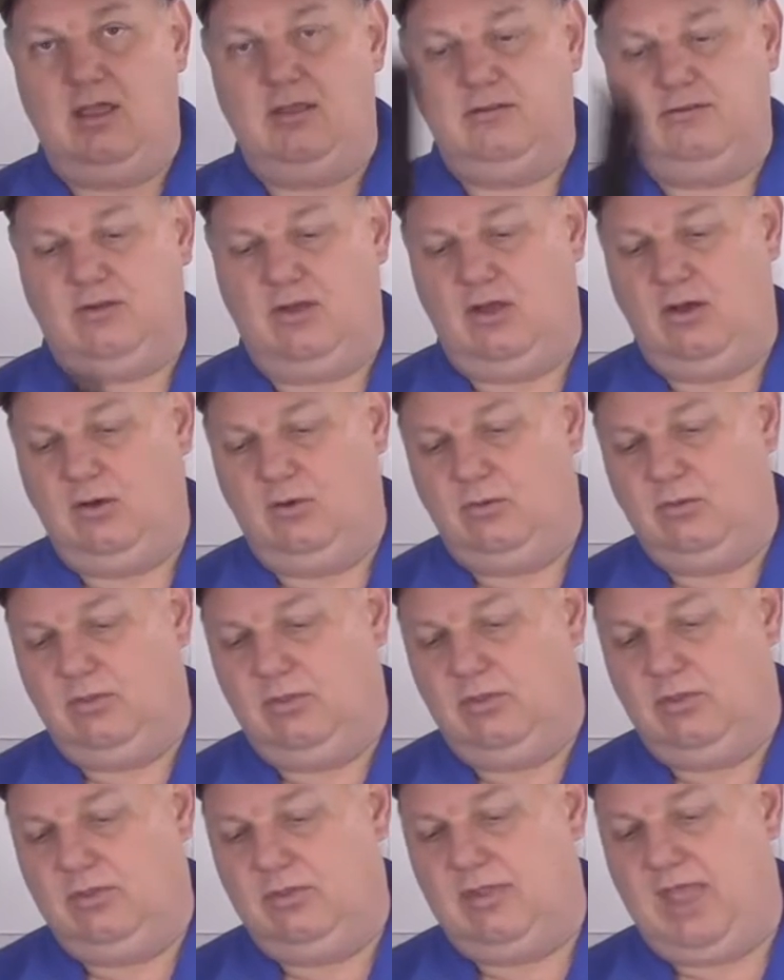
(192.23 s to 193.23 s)
so
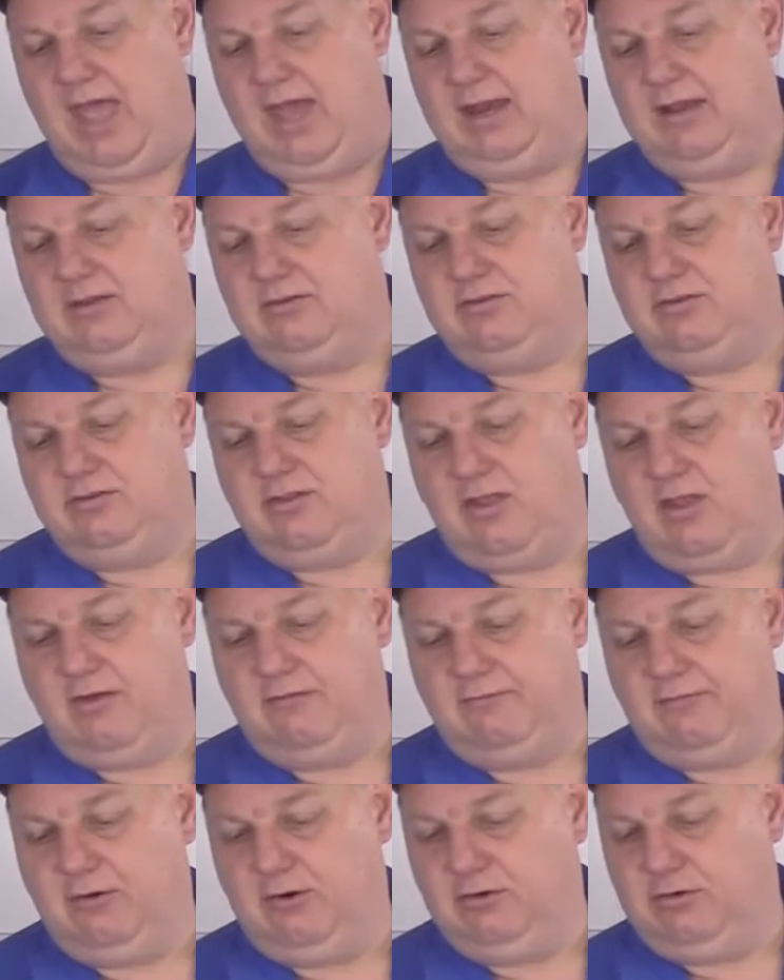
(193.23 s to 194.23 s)
that is the
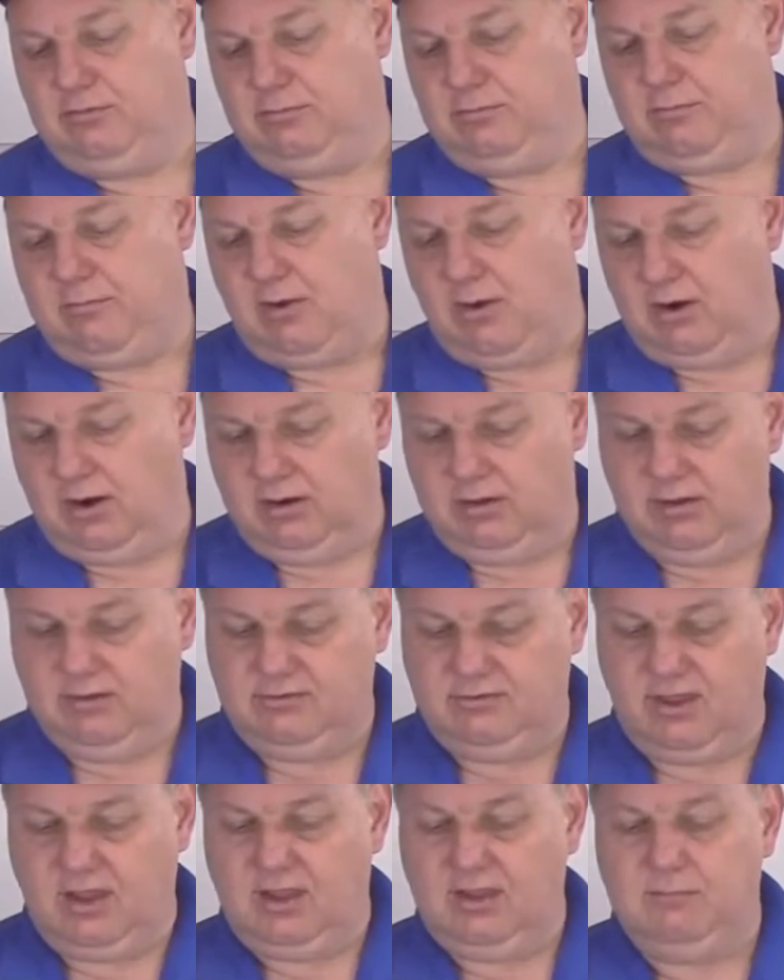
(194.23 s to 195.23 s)
first part. The
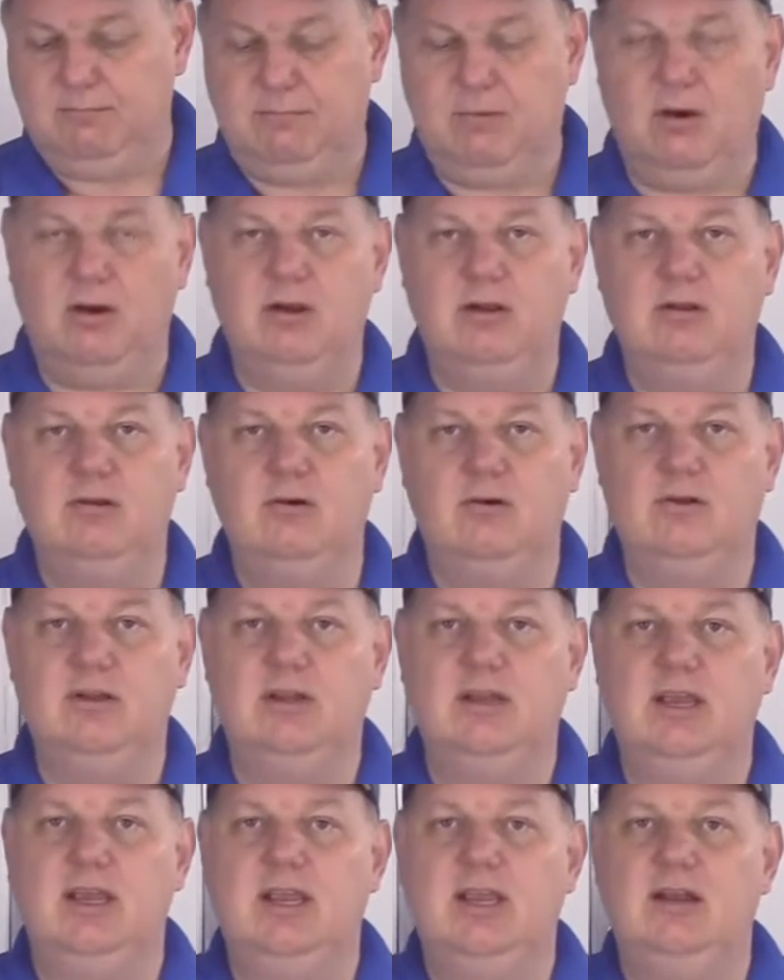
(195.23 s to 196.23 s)
second part you're going
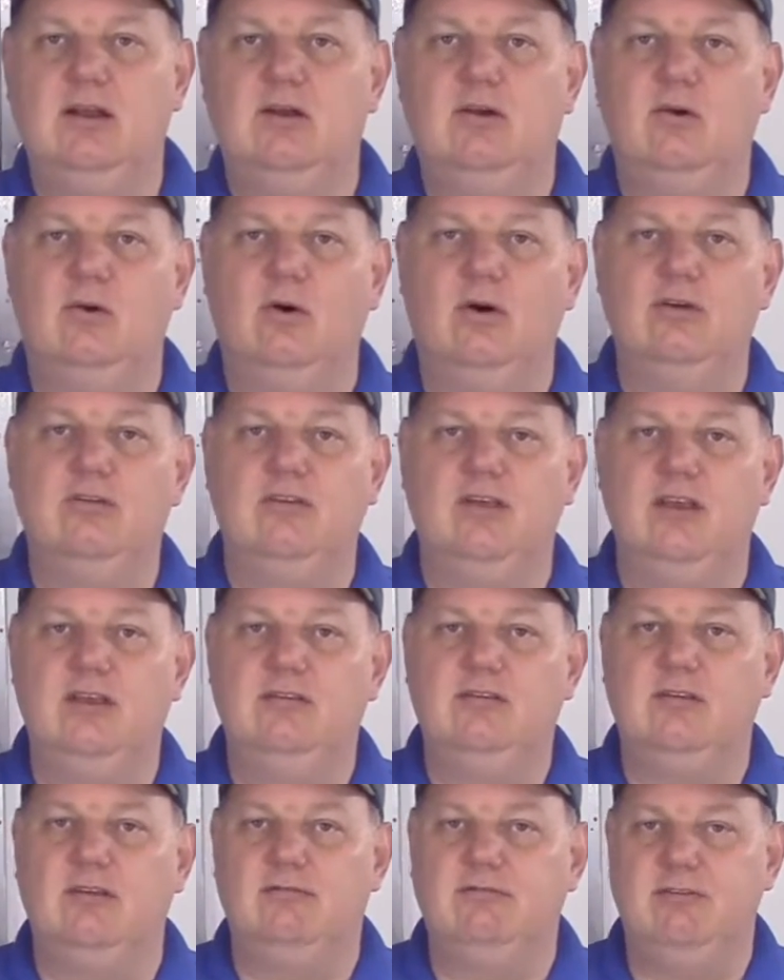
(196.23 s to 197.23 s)
to need, of course,
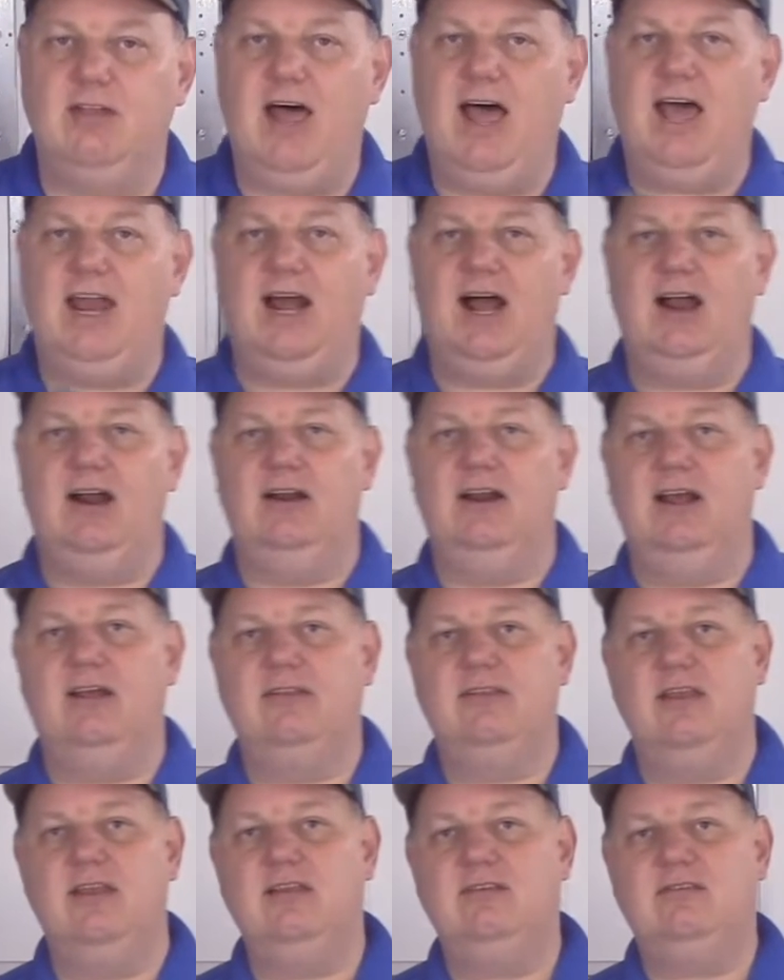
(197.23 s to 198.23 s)
is the flat iron. Now
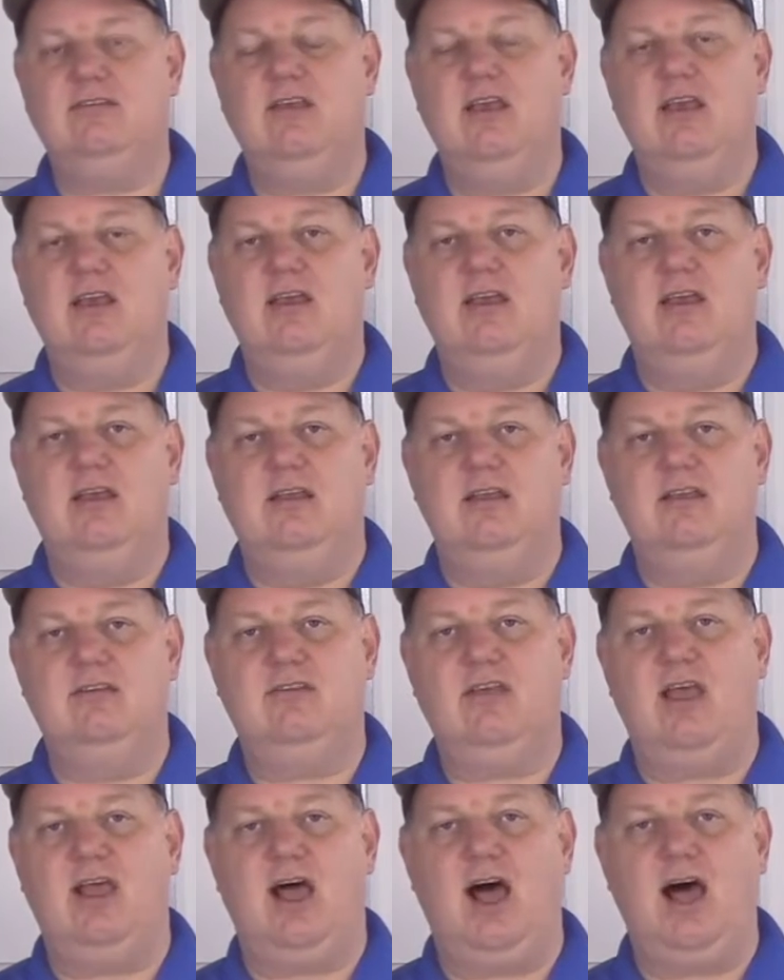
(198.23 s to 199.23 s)
this
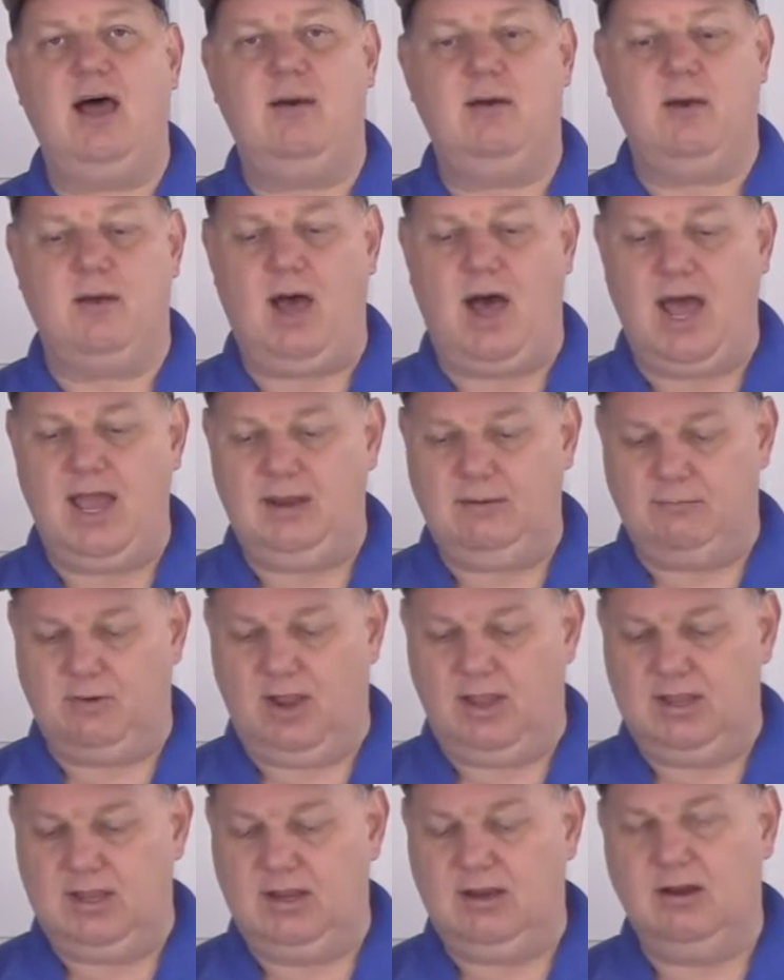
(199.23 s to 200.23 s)
item
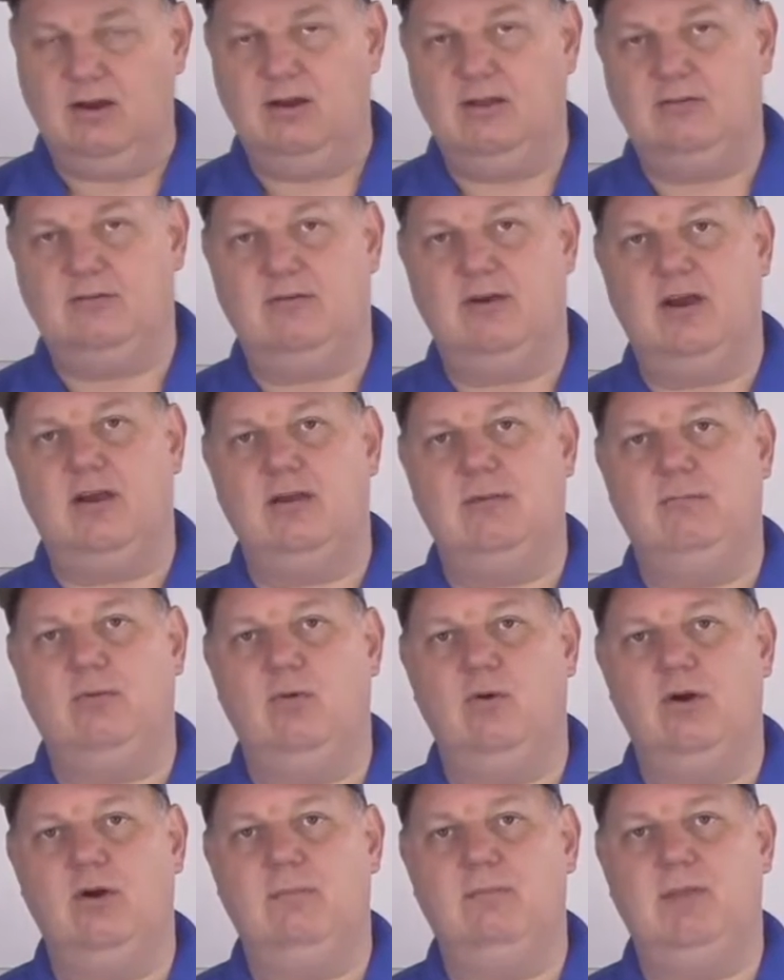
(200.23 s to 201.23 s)
right here is very
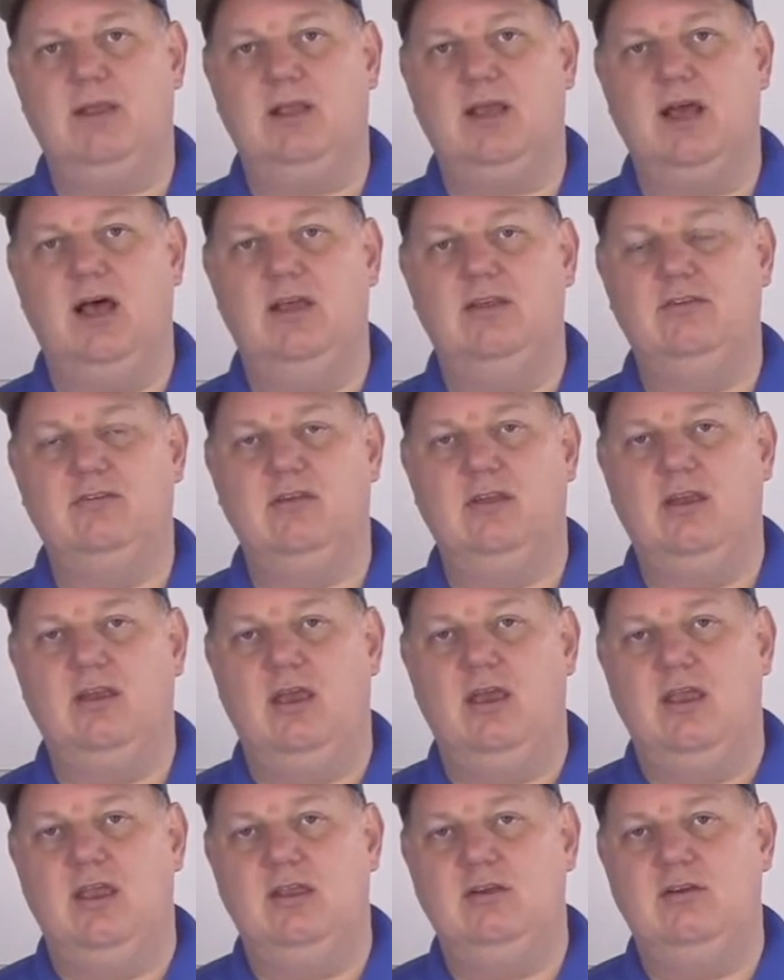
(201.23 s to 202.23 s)
important because
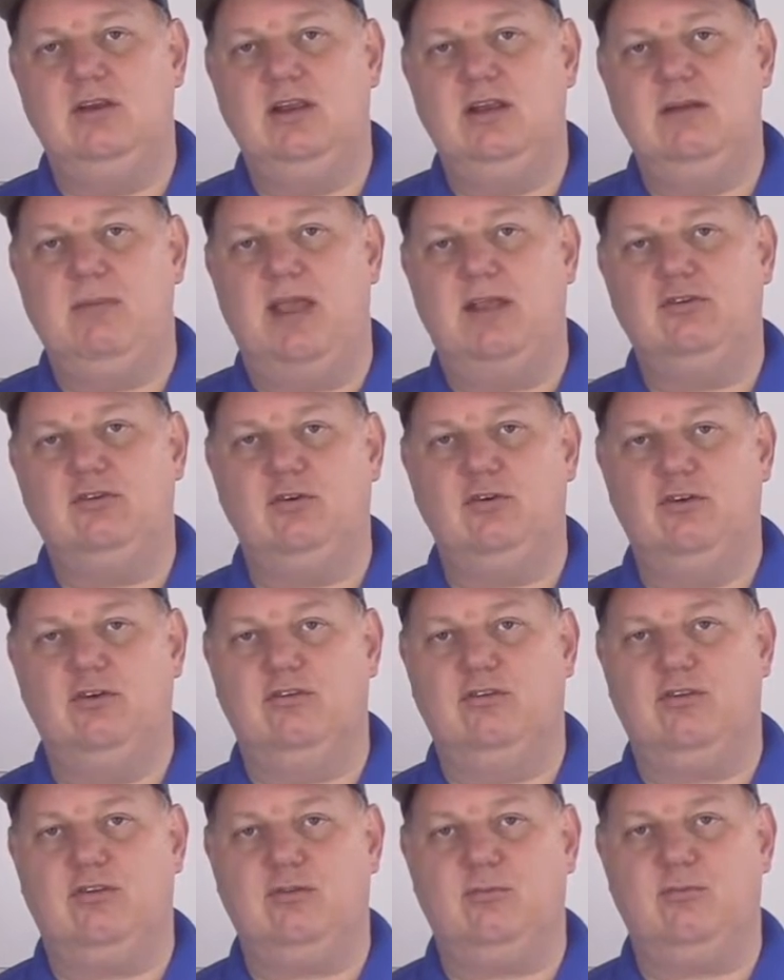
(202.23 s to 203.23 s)
you need to make sure
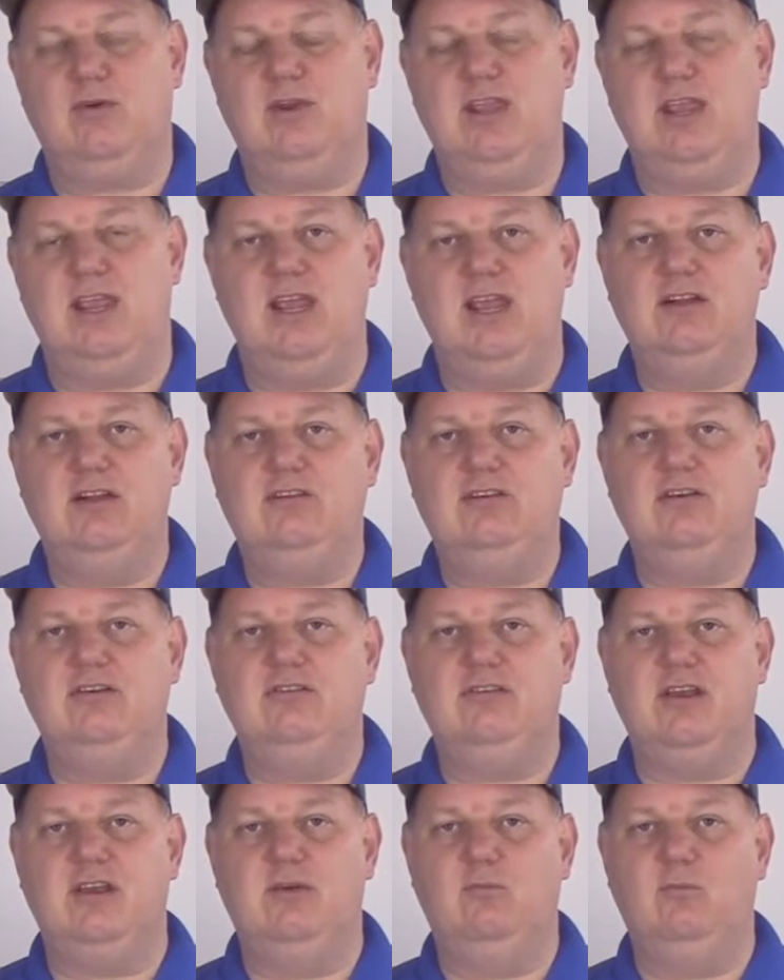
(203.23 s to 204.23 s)
it's 3 inches
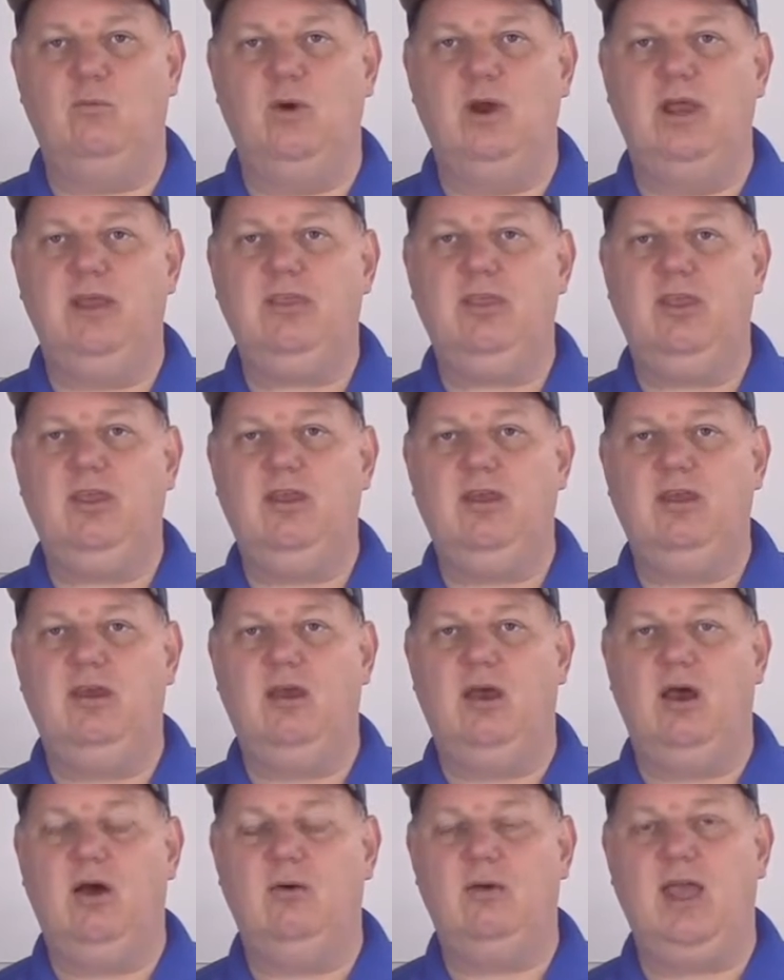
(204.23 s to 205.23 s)
in width,
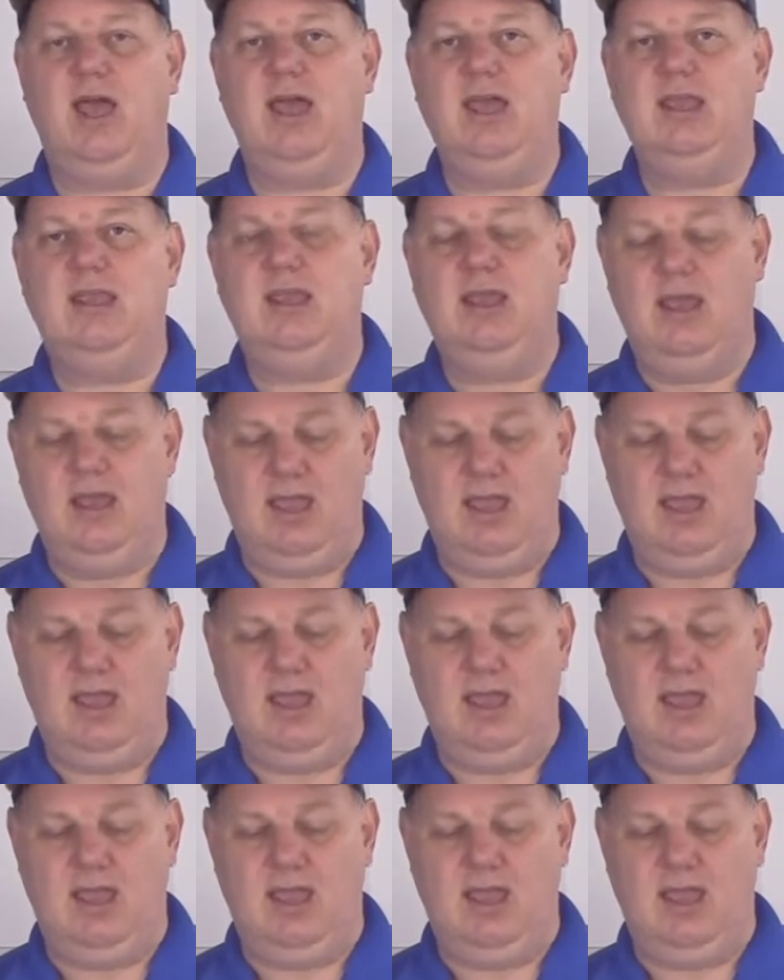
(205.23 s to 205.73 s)
okay?